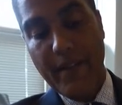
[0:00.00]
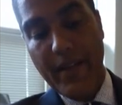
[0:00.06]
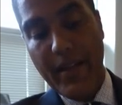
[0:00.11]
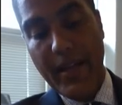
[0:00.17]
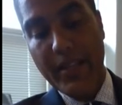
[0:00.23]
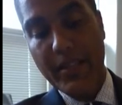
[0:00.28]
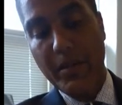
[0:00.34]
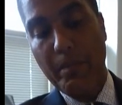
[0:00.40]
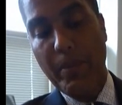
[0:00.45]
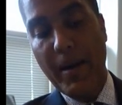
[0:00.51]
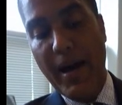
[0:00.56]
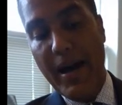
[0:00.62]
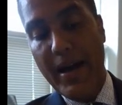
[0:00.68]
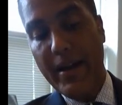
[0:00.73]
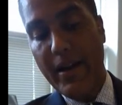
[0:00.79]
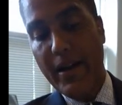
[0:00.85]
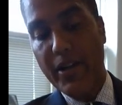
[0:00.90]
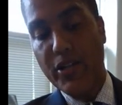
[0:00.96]
and the
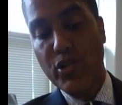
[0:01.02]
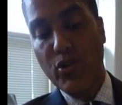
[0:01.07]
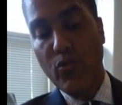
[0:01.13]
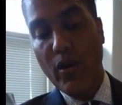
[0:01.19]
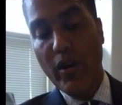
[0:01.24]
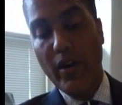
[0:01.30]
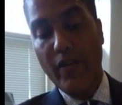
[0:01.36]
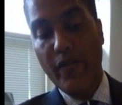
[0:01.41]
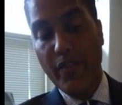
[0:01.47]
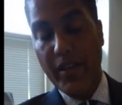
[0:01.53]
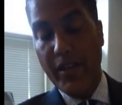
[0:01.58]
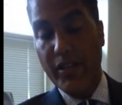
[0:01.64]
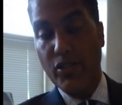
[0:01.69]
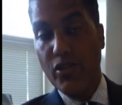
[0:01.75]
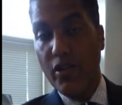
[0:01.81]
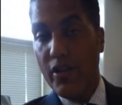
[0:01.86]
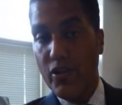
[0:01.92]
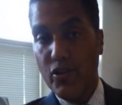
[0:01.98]
pi r square of
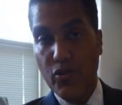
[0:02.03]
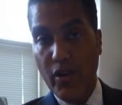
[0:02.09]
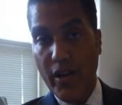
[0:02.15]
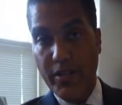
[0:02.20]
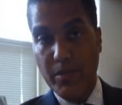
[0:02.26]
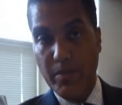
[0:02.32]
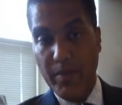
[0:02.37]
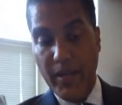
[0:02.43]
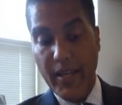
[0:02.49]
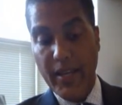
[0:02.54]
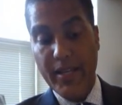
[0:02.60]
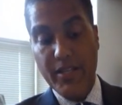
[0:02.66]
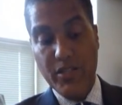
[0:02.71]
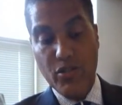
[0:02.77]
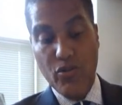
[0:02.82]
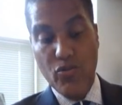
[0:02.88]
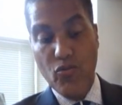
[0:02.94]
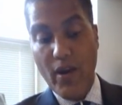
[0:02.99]
this, trust me,
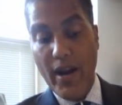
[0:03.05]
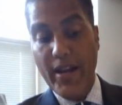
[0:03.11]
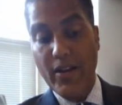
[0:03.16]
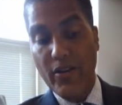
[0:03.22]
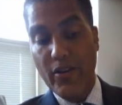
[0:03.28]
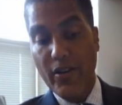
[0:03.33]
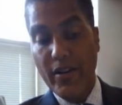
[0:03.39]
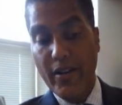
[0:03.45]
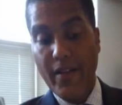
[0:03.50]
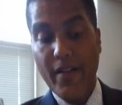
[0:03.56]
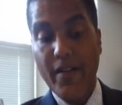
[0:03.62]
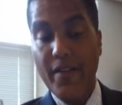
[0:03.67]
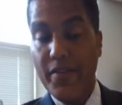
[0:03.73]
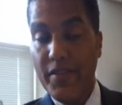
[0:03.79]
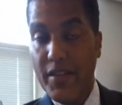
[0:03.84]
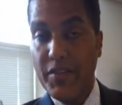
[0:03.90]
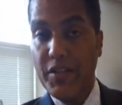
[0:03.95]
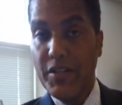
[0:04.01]
is greater
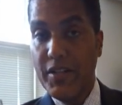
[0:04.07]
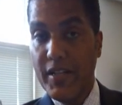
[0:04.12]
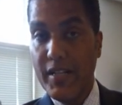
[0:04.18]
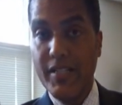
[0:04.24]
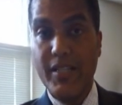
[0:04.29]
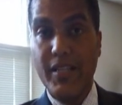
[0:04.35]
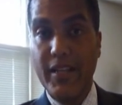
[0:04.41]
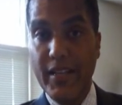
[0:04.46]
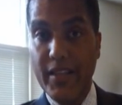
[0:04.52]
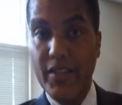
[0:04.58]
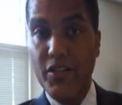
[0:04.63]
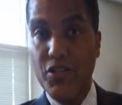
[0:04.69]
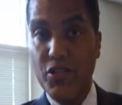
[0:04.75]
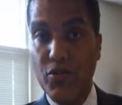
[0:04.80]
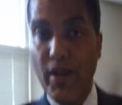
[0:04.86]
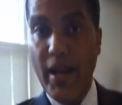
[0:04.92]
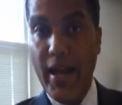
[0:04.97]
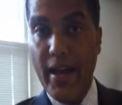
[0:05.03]
than the density
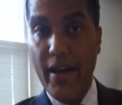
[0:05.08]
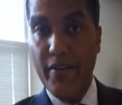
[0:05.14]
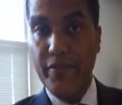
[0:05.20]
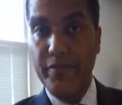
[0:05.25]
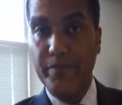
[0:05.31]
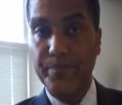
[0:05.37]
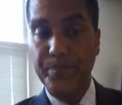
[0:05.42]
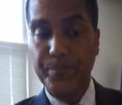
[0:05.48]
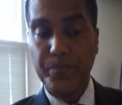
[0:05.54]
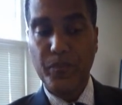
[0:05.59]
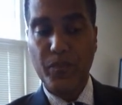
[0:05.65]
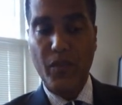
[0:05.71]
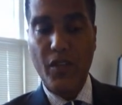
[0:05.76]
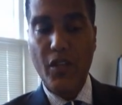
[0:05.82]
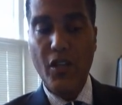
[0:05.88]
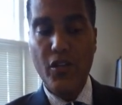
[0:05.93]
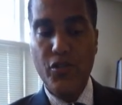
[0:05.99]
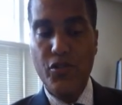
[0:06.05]
that you have.
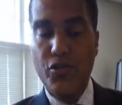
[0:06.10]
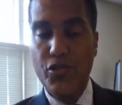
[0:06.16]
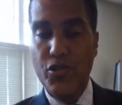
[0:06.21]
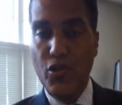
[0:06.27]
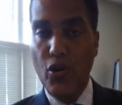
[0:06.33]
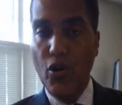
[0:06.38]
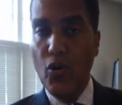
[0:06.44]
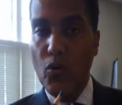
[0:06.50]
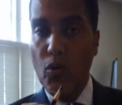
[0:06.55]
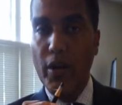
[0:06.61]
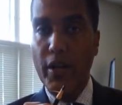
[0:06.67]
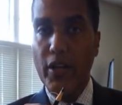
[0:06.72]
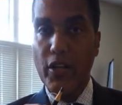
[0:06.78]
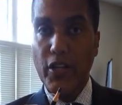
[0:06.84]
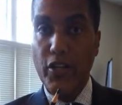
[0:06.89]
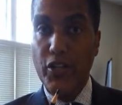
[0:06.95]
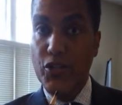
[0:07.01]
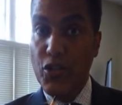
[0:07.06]
So
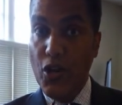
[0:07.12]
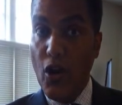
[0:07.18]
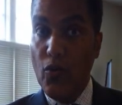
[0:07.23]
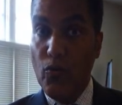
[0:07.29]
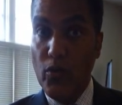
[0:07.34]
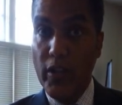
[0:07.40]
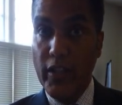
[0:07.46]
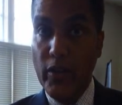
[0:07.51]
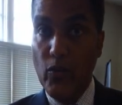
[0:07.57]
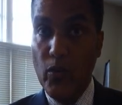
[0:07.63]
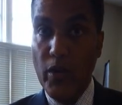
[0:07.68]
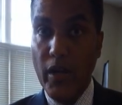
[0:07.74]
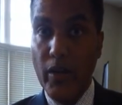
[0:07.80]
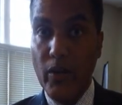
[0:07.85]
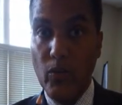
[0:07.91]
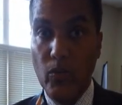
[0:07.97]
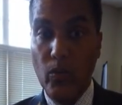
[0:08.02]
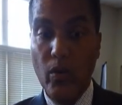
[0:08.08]
you don't really
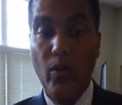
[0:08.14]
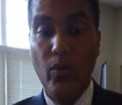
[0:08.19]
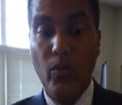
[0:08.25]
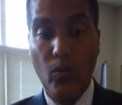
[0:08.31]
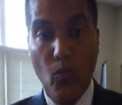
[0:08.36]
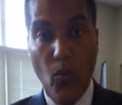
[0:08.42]
want to